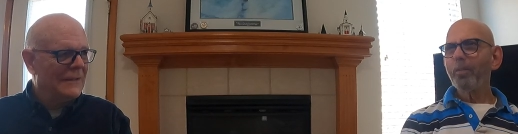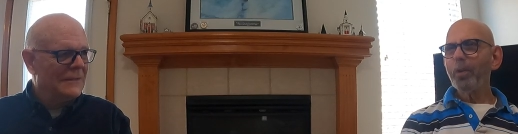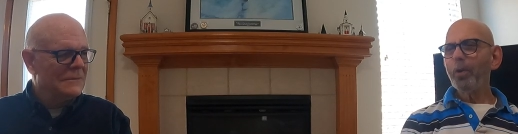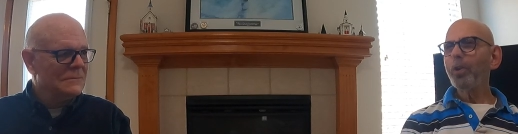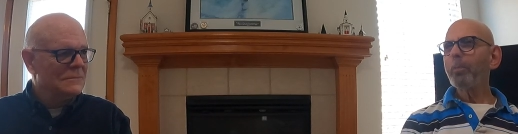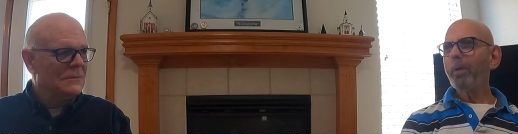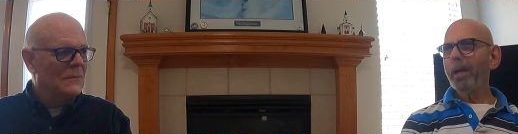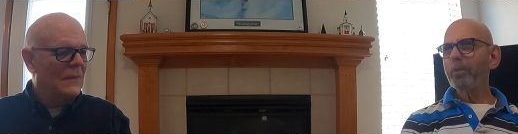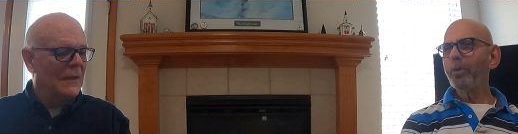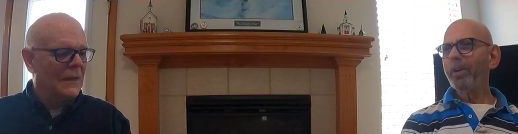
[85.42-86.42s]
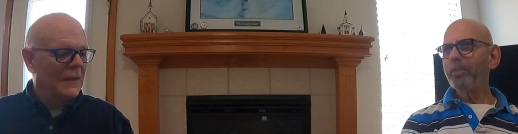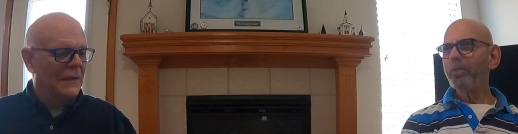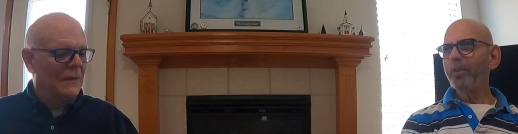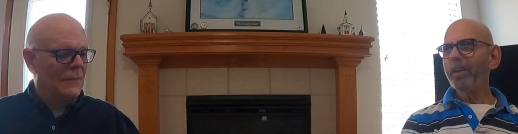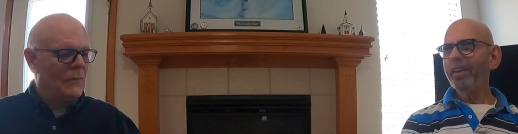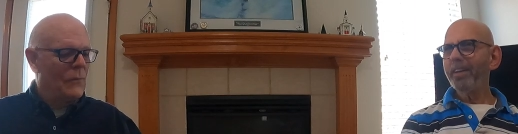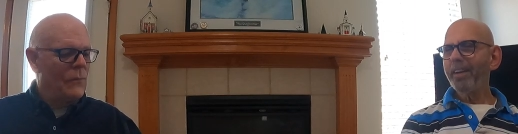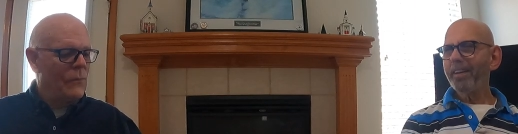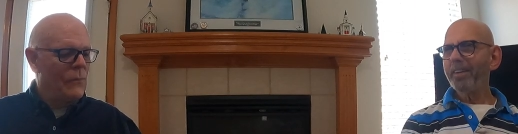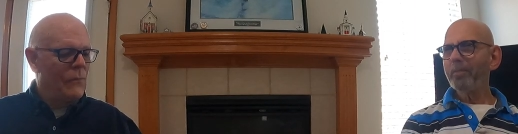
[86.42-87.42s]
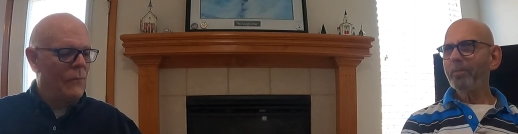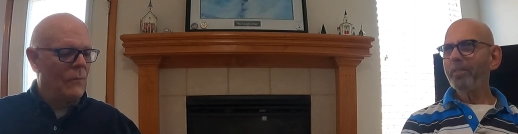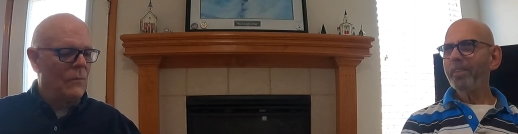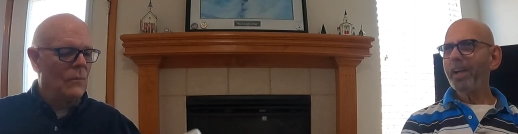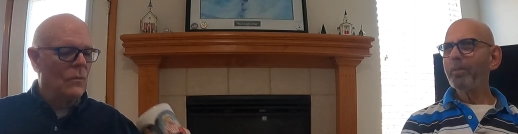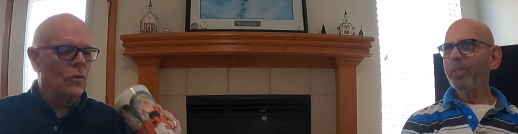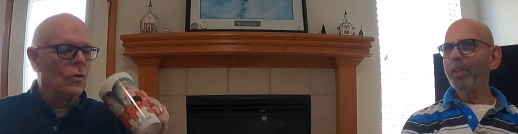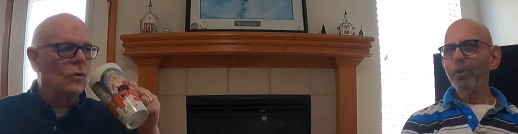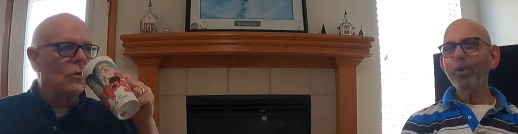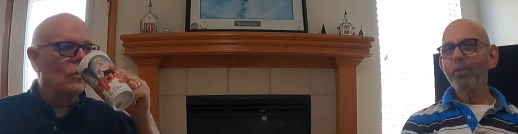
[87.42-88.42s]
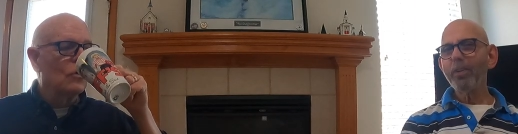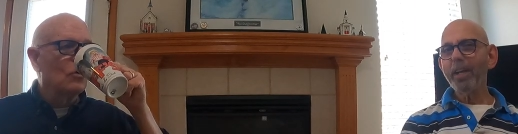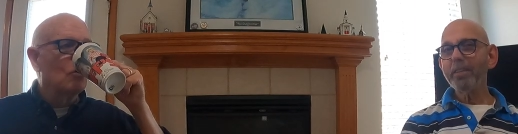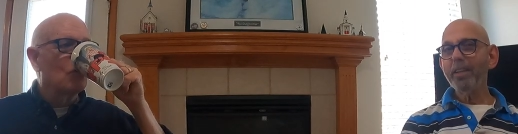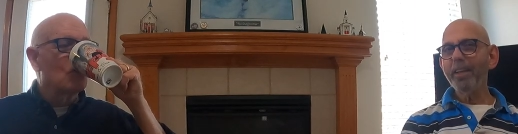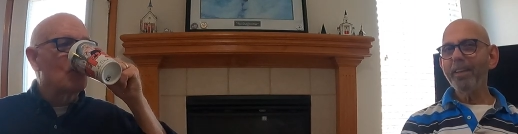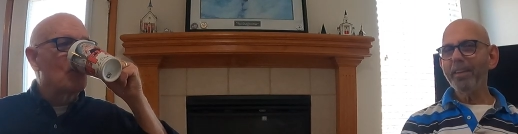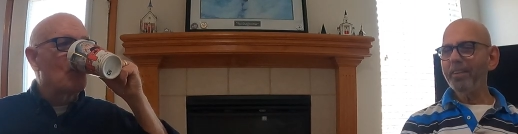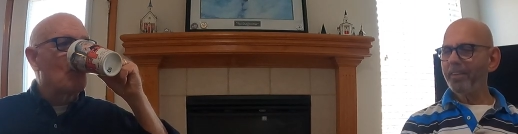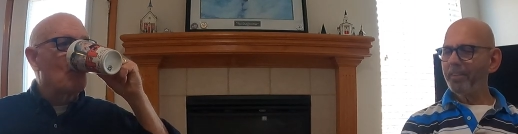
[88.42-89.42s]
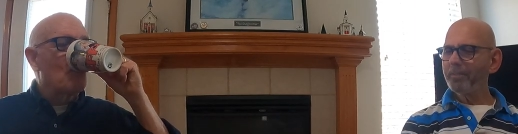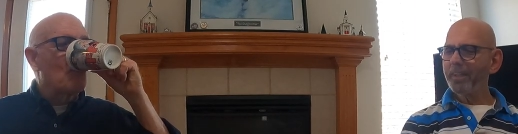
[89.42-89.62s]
Speaker 1: when you look back through history, uh, everything looks like the end.